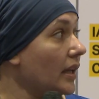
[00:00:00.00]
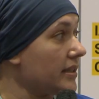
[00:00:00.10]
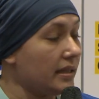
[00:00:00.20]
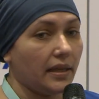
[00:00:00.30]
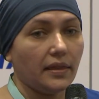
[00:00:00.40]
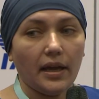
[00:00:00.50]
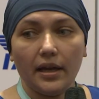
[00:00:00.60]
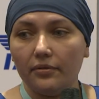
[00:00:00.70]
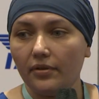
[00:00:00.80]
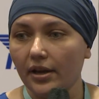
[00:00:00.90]
see
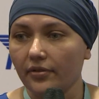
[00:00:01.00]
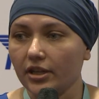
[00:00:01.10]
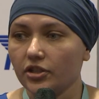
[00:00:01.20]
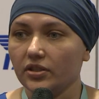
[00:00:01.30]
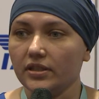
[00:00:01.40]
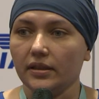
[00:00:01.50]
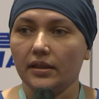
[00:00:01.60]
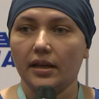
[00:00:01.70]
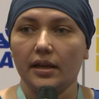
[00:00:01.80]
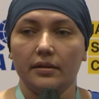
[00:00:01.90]
the variations in
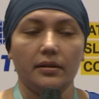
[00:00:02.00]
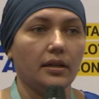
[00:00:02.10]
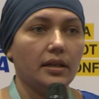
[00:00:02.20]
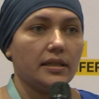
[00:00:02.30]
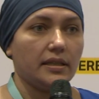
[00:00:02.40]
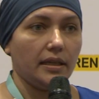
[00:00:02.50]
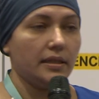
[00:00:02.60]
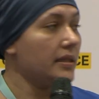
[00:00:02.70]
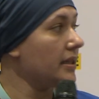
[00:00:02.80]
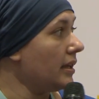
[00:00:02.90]
the
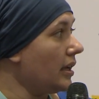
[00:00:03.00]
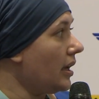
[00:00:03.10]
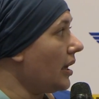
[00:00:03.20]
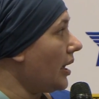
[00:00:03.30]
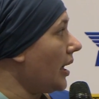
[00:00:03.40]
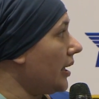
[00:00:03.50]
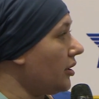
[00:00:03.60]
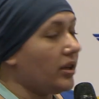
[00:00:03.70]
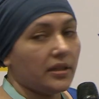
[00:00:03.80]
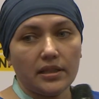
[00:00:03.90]
seats, and
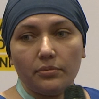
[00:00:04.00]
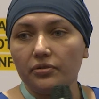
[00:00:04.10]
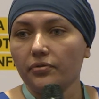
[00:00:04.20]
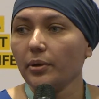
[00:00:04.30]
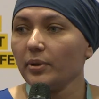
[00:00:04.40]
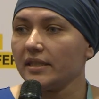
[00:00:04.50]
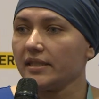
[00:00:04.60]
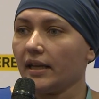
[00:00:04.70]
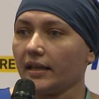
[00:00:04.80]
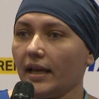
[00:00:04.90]
you can see what frequencies
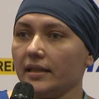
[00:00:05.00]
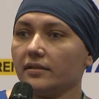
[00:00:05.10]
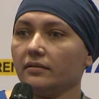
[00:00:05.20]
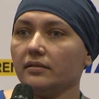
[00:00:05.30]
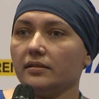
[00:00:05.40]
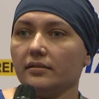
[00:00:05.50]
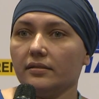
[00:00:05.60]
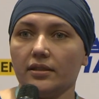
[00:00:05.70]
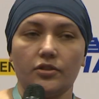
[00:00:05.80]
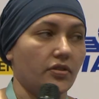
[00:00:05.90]
get cancelled,
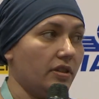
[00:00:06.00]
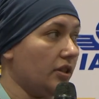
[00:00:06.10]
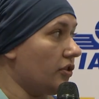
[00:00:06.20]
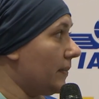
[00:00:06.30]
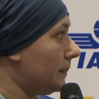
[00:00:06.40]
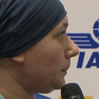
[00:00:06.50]
etc., etc.